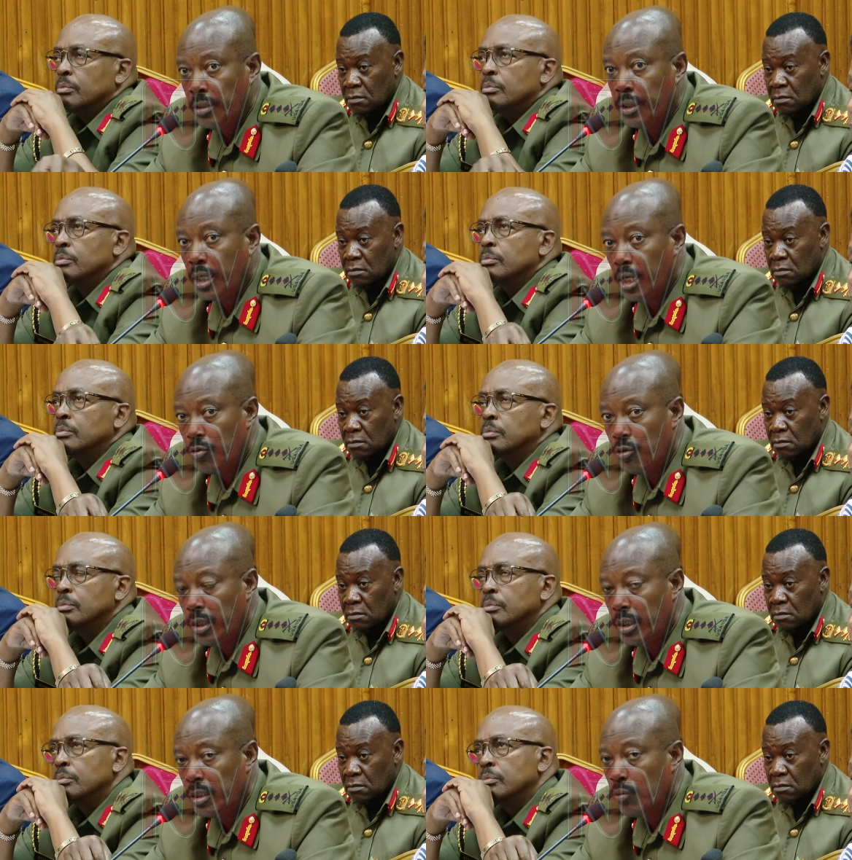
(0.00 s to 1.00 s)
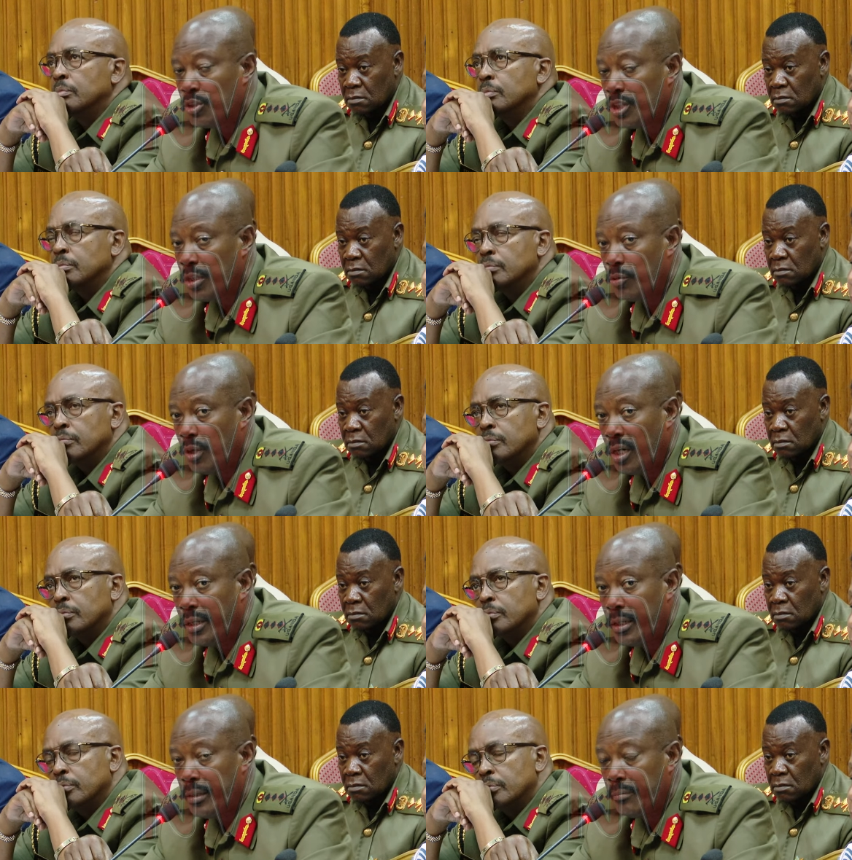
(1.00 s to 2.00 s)
Speaker 1: the country, in western
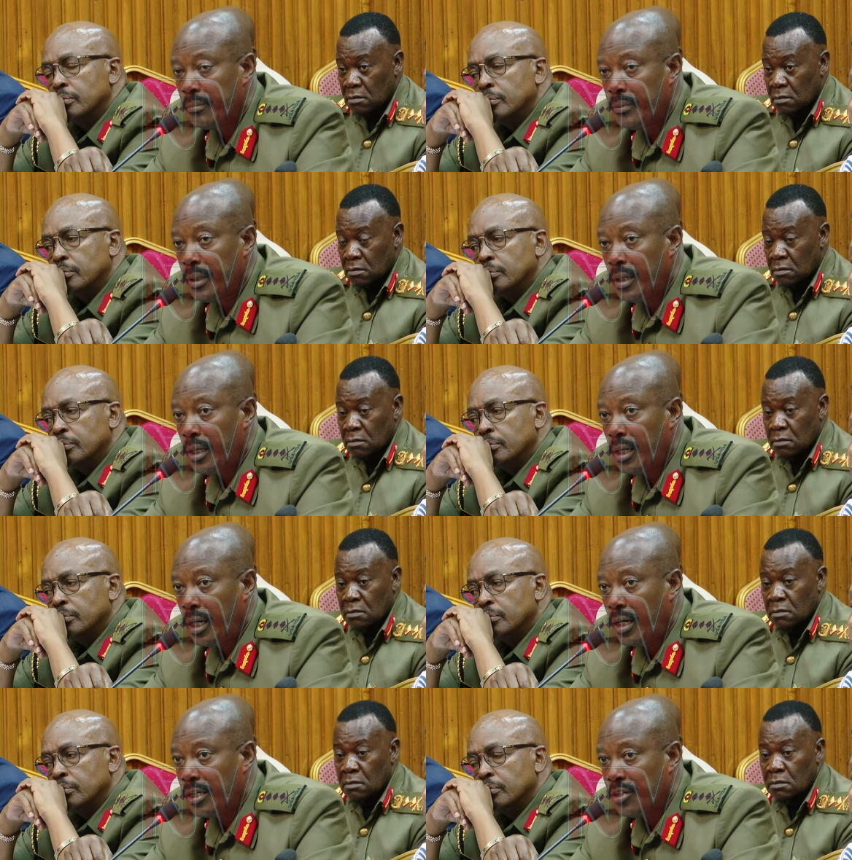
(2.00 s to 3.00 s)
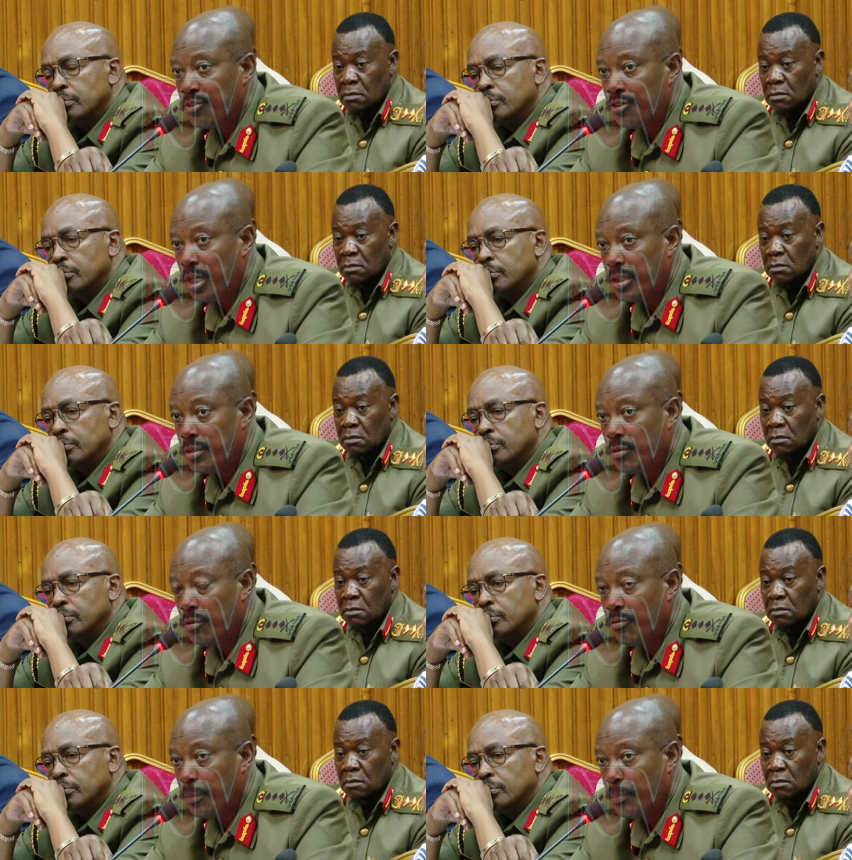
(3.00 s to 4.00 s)
Uganda, are a result
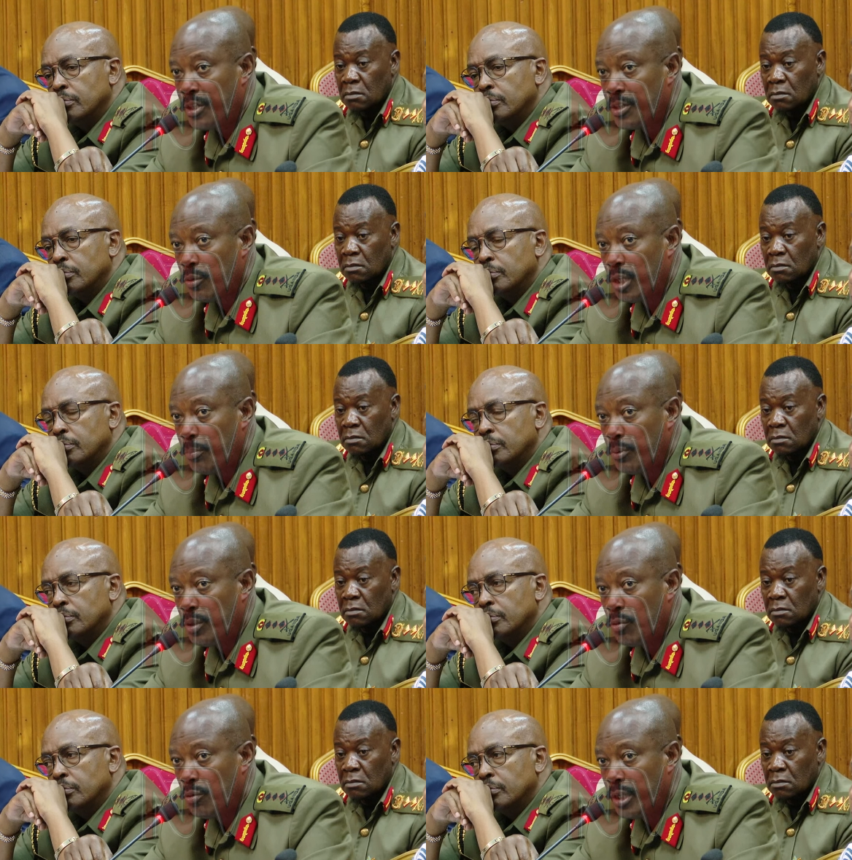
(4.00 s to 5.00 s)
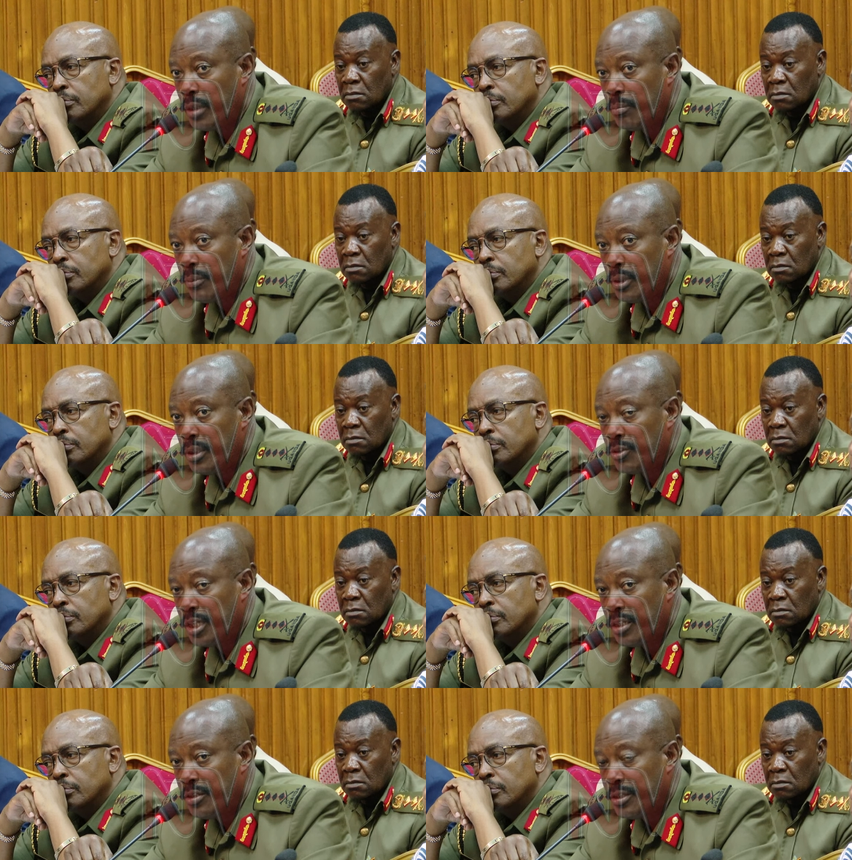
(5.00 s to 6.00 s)
of the pressure we are putting on them
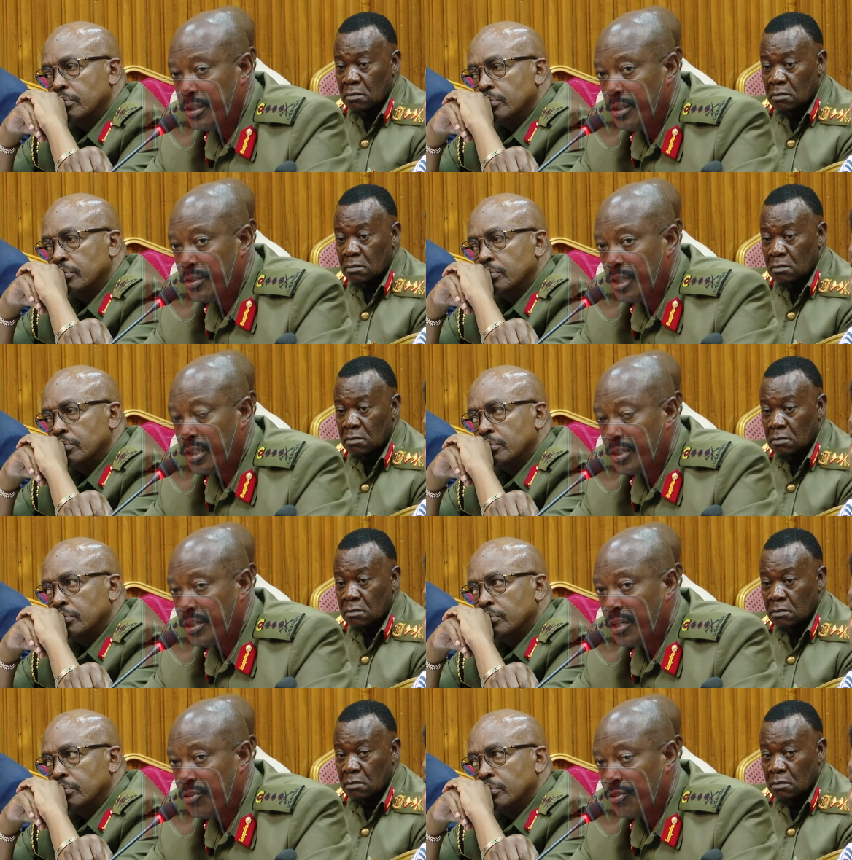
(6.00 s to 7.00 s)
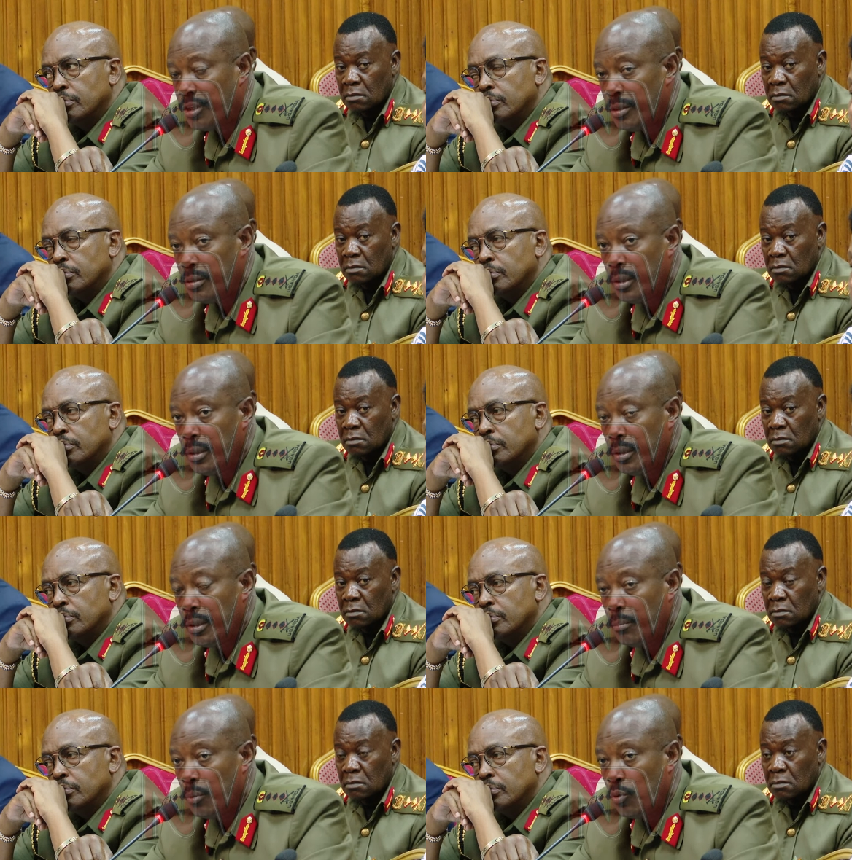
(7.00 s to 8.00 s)
inside the eastern DRC,
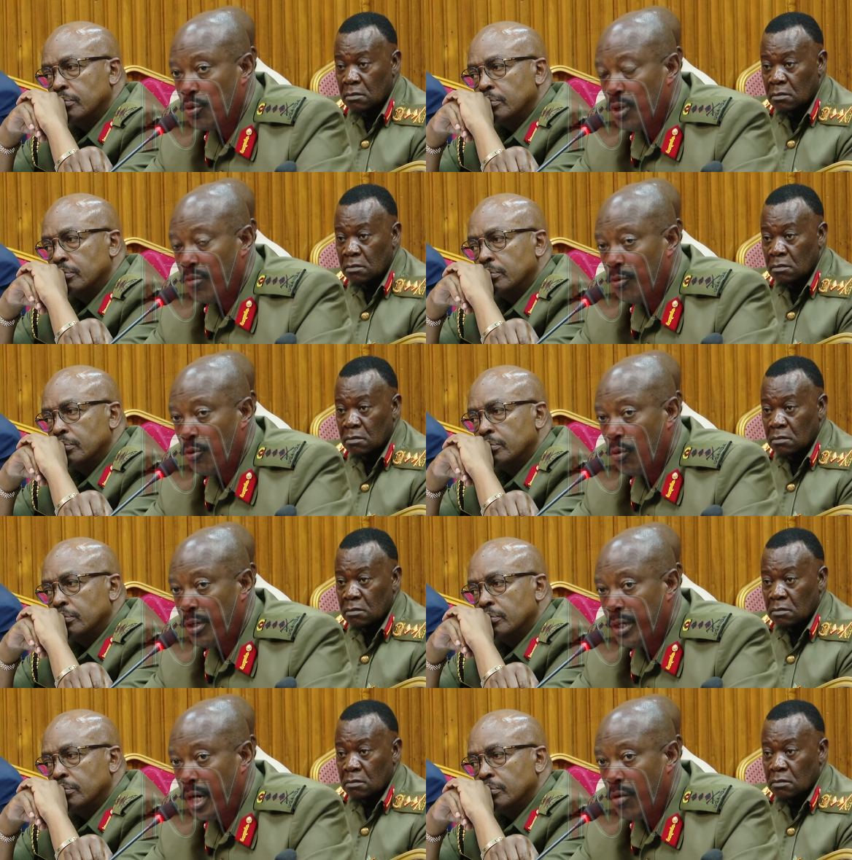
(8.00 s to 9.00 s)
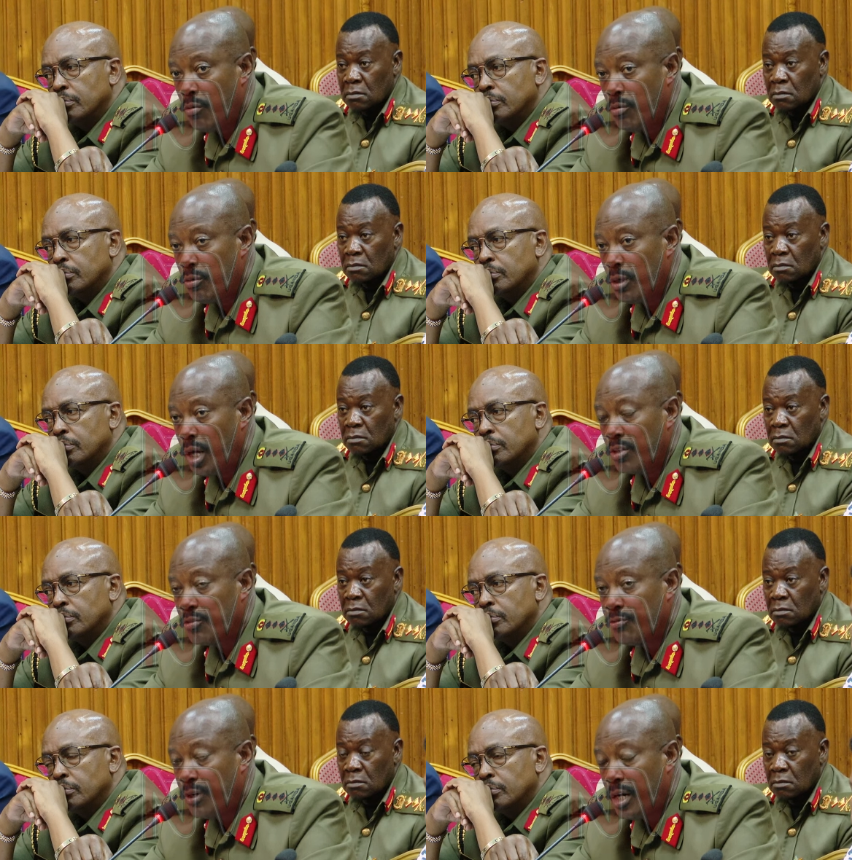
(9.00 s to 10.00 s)
because we have gone now
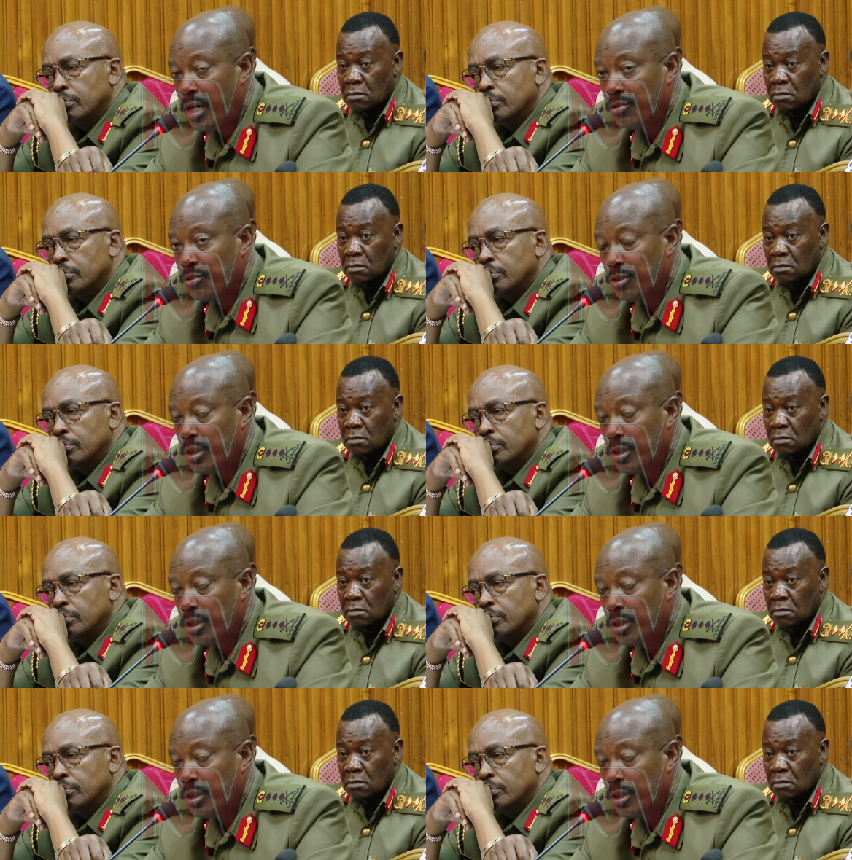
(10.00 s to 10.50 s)
as far as